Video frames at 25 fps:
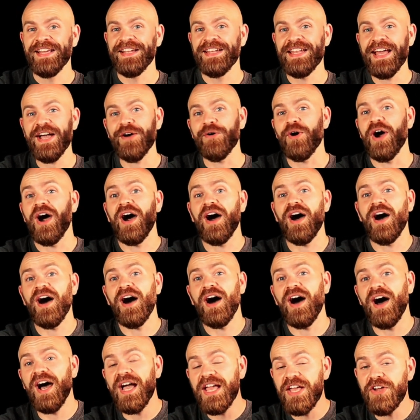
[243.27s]
Now,
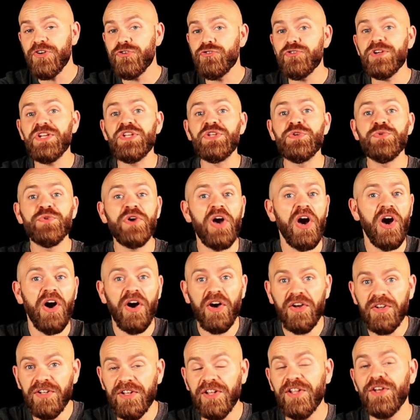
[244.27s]
I agree, you
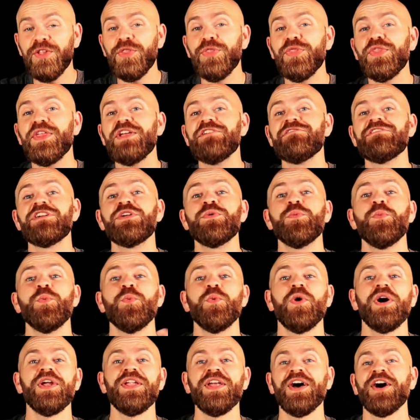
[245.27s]
can't learn theory
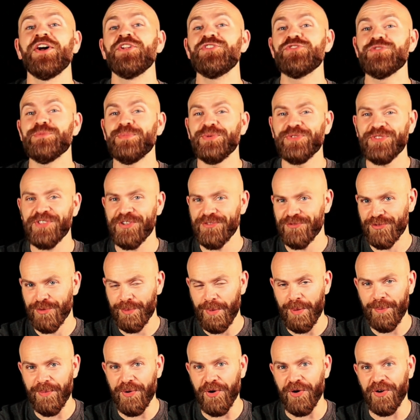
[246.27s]
100%
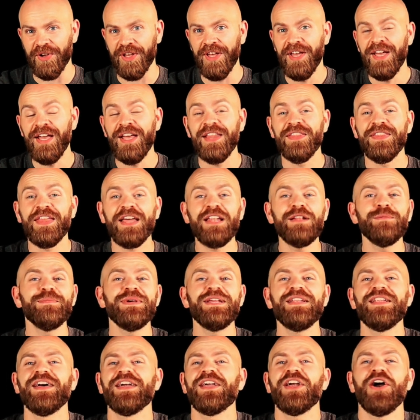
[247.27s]
from a book. That'll
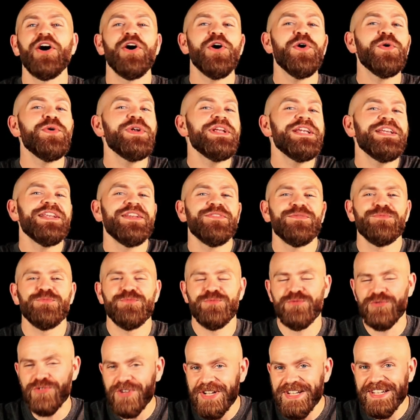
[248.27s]
be like only
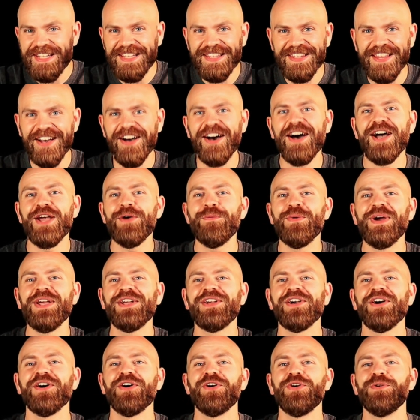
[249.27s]
reading the highway
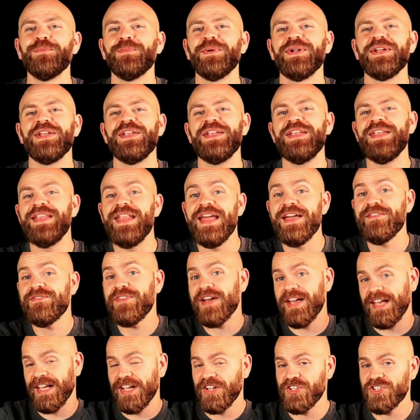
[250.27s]
code but
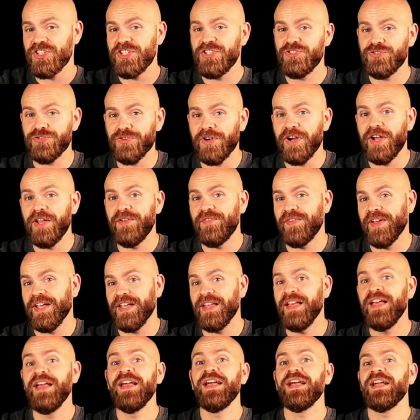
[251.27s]
never actually
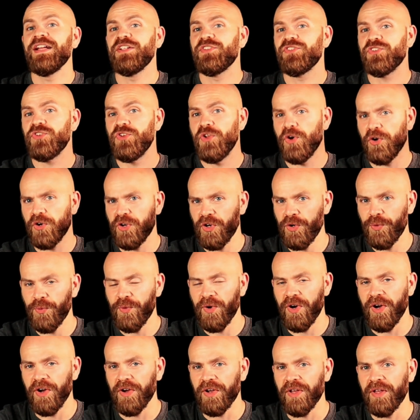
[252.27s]
driving. It's not going to
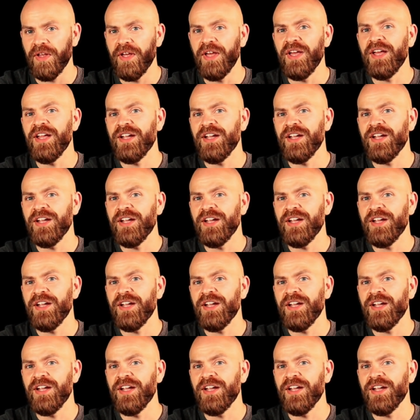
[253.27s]
work.